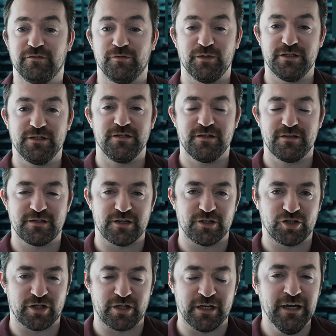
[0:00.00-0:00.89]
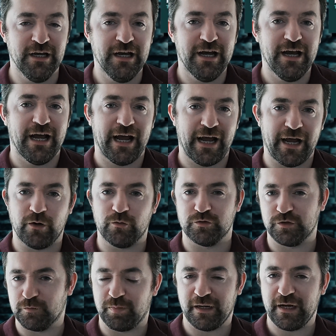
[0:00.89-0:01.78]
which is essentially how
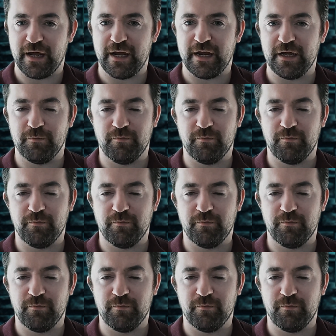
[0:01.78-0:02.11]
to play.